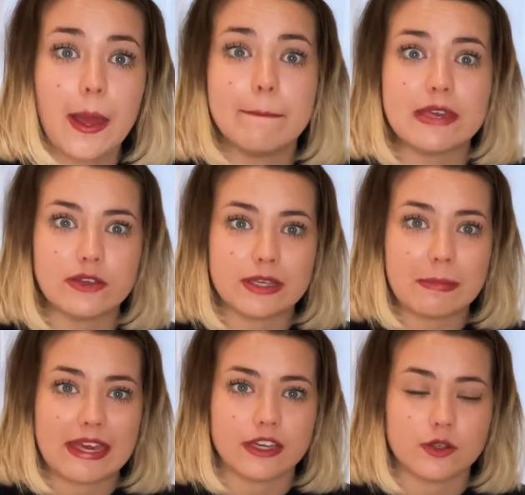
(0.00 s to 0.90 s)
Music
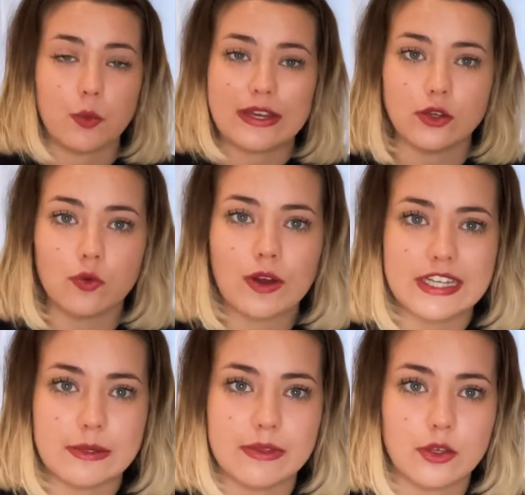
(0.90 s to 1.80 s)
makers, when you're
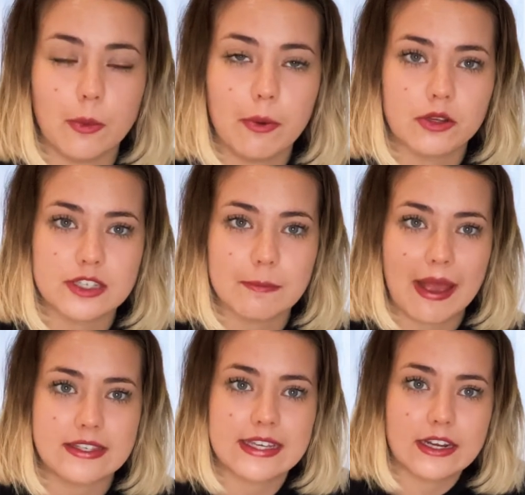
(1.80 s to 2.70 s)
ready with your pots and
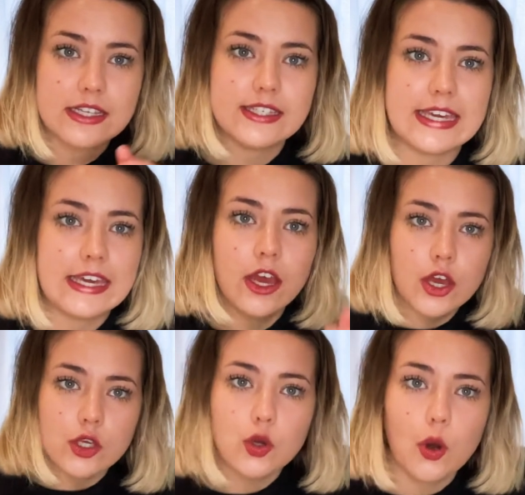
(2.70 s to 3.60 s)
pans, can I see
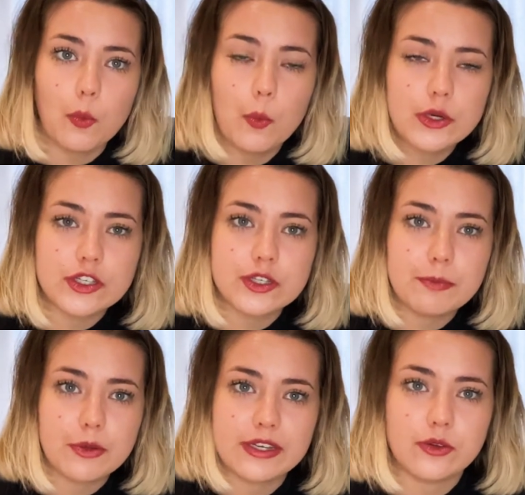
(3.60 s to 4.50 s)
your wooden
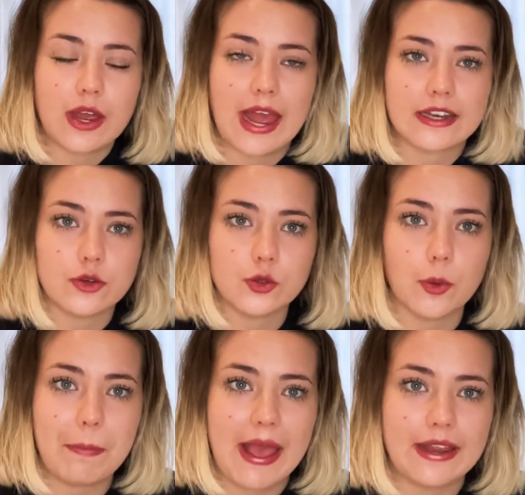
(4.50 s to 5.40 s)
spoon in your hand or your
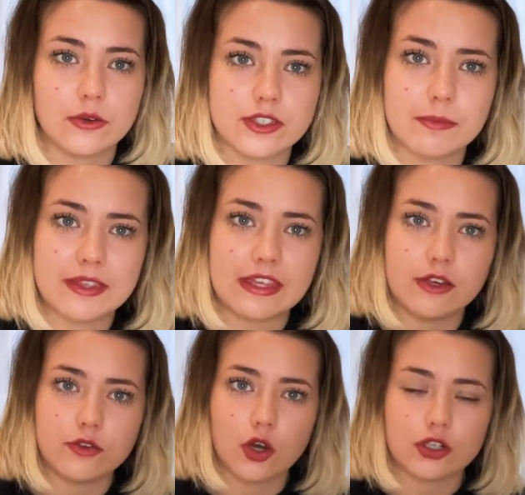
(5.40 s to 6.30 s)
pen or something that
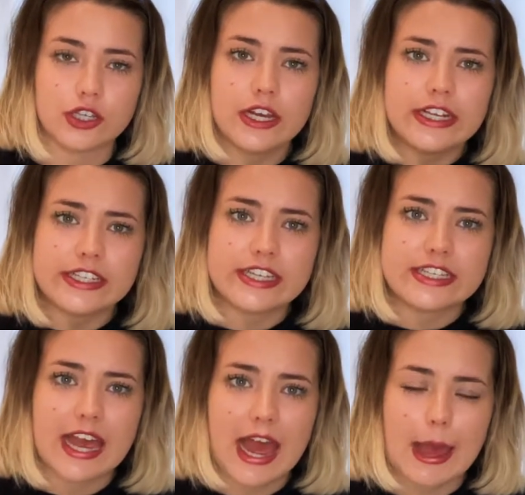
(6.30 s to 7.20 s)
you've got to
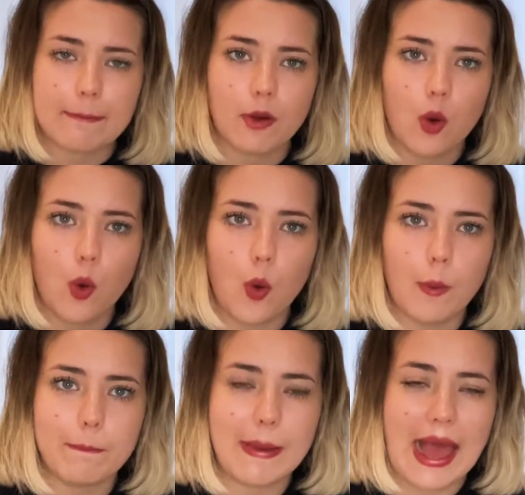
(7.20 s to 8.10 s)
tap
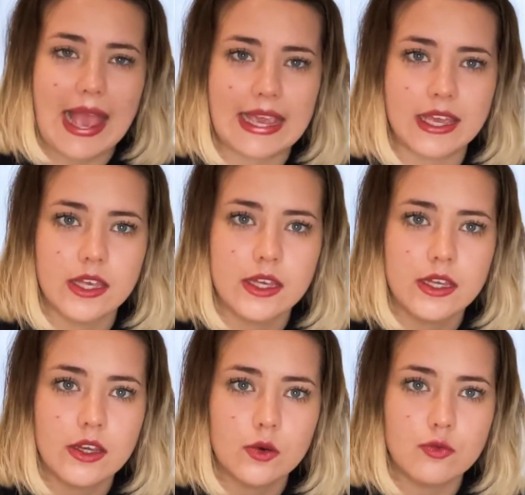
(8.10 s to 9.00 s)
or bang,
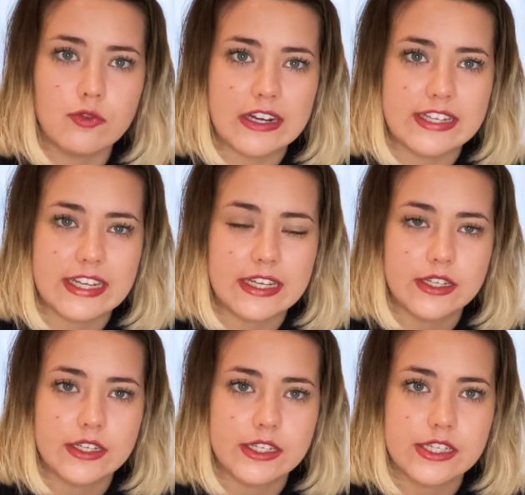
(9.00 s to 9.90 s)
ready
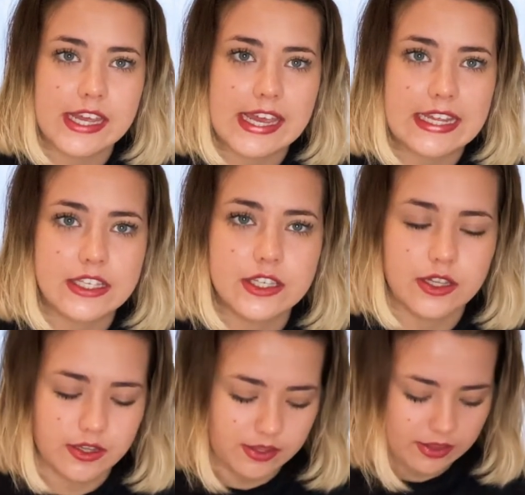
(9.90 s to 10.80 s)
to hit
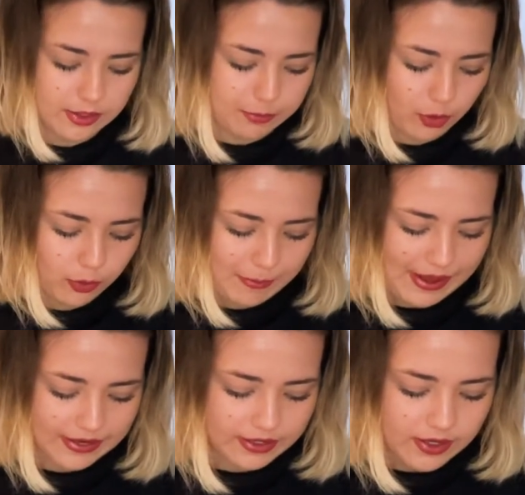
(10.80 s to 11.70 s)
the pot or
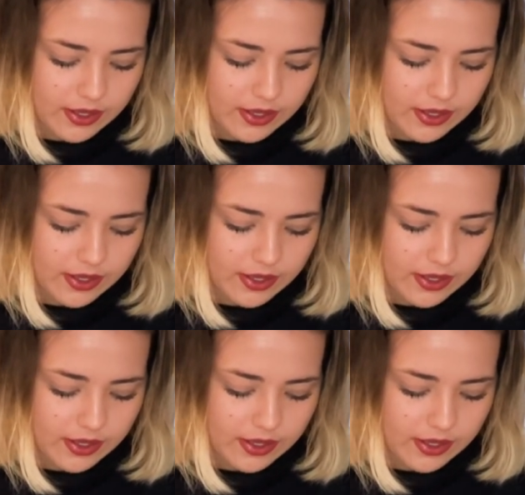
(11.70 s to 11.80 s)
pan?